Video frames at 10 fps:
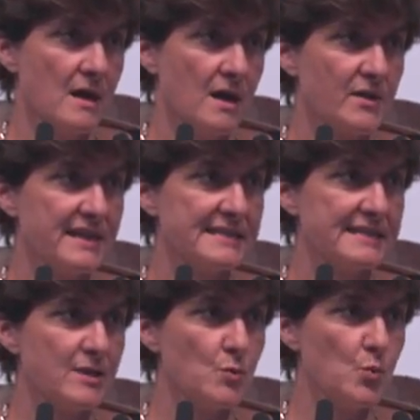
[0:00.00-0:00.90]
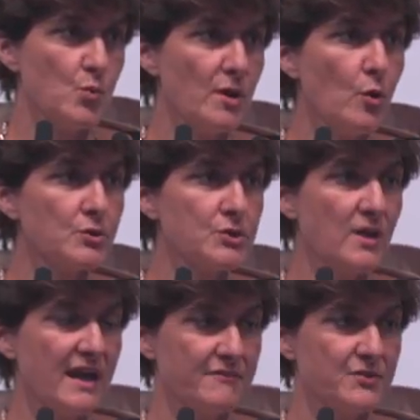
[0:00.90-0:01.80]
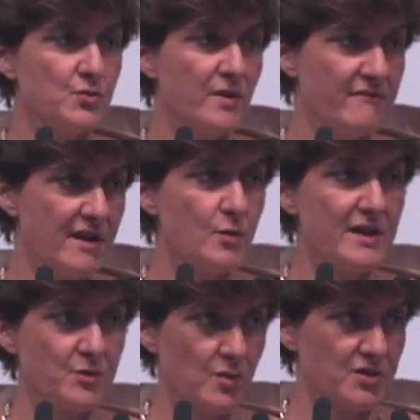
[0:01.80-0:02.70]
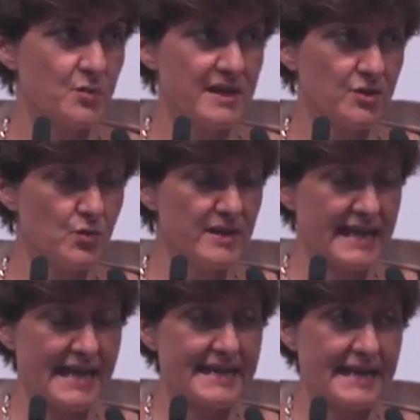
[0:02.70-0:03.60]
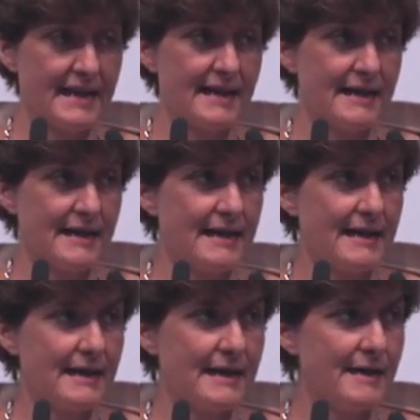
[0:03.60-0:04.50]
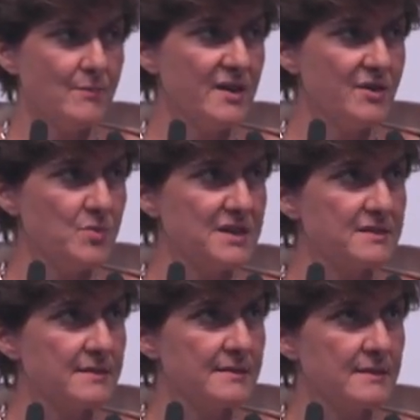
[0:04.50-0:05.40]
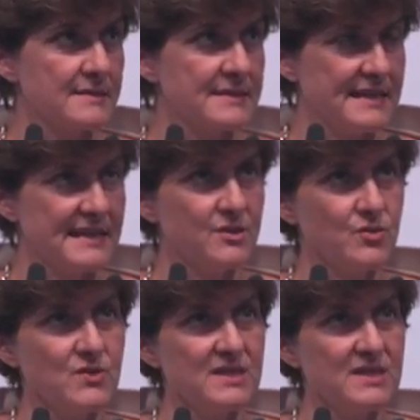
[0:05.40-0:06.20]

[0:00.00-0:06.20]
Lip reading: how can I say, we also have to evaluate what we are doing, and I'm a little bit sad to